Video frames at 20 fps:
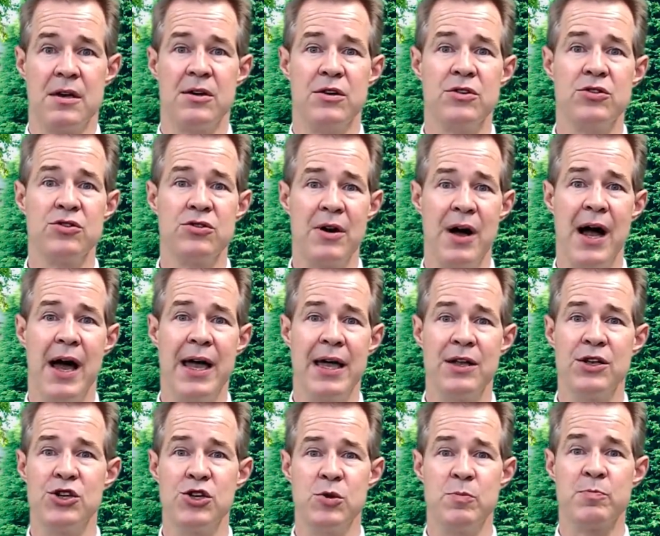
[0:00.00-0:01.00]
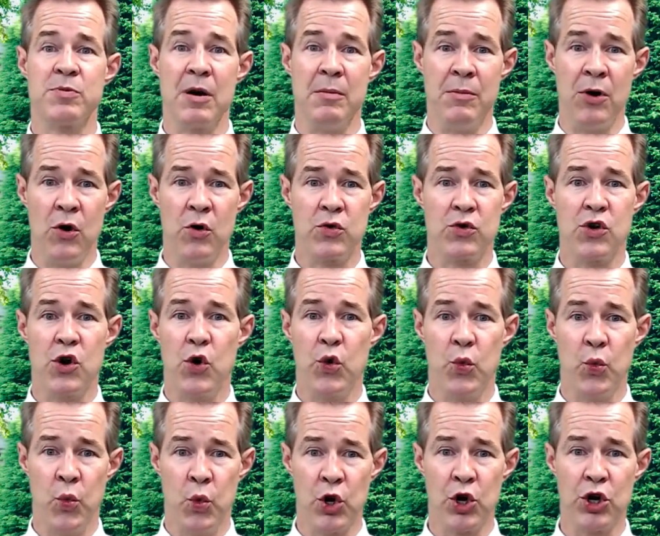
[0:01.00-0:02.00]
trying to promote
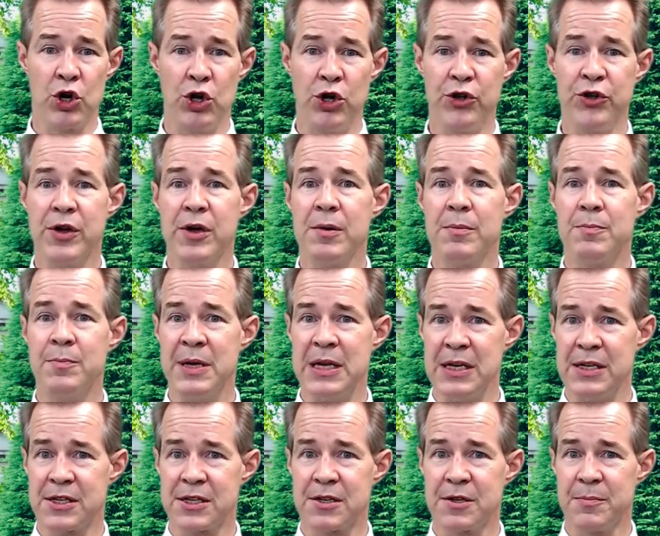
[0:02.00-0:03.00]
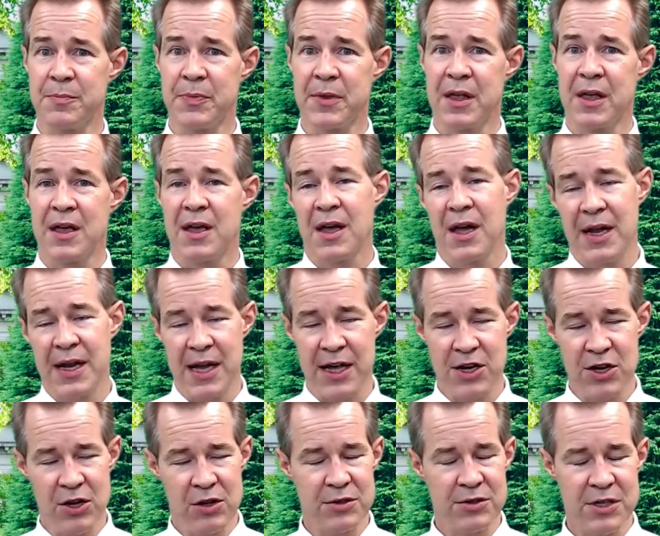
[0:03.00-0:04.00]
world peace. And I
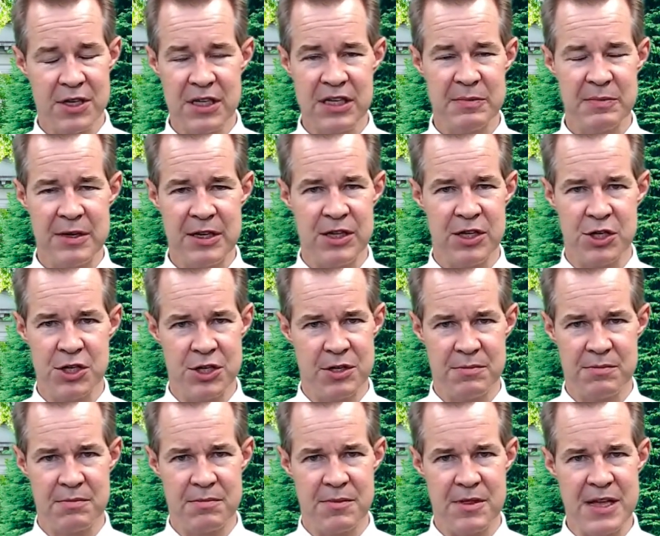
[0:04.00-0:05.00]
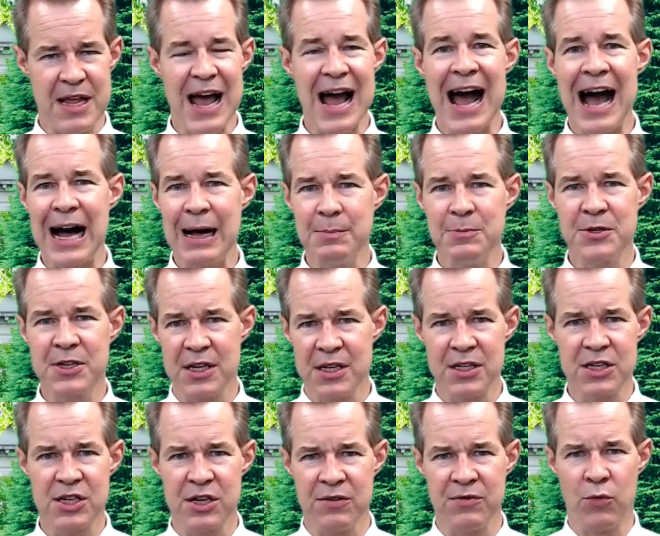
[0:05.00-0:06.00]
don't just mean the absence
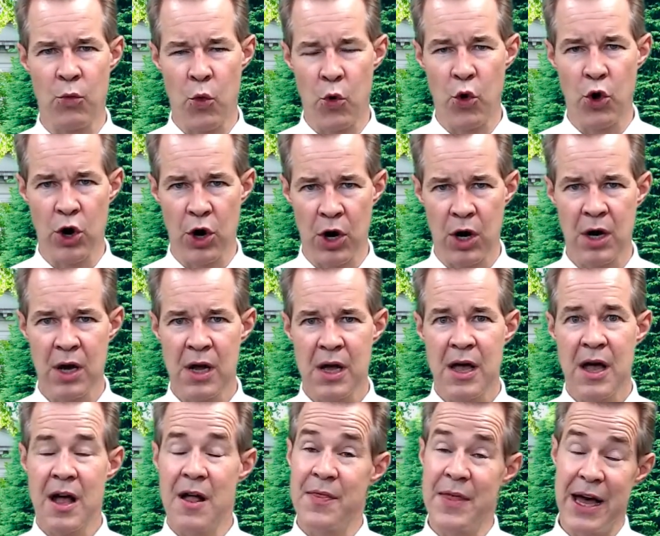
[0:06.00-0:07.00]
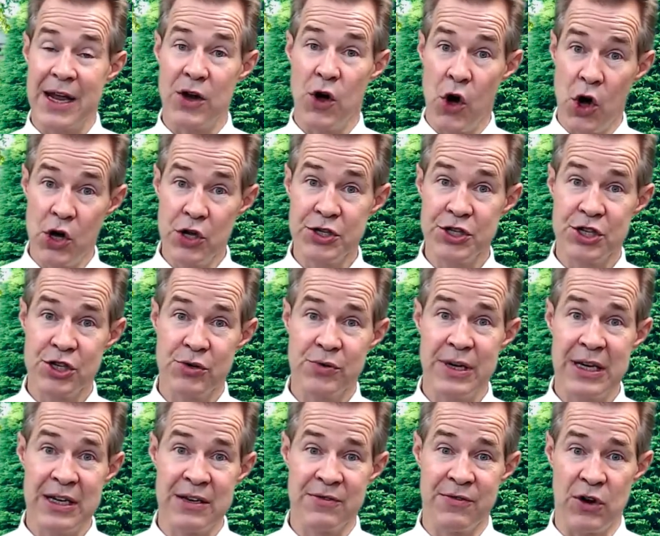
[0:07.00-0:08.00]
of war, that also
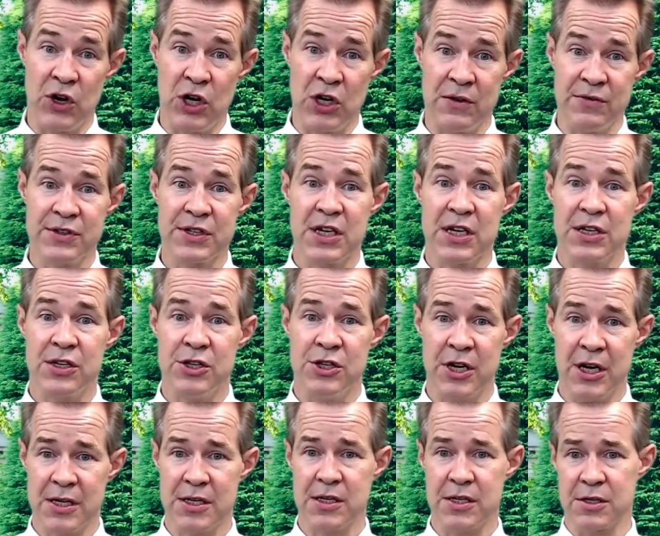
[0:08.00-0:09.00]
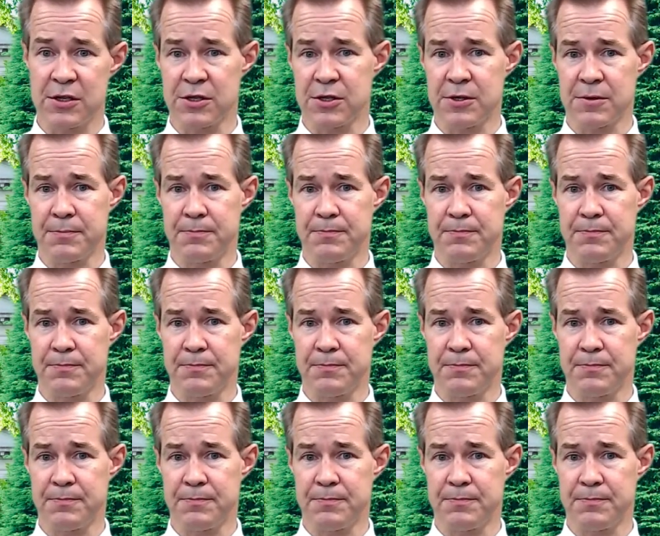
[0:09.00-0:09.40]
involves justice.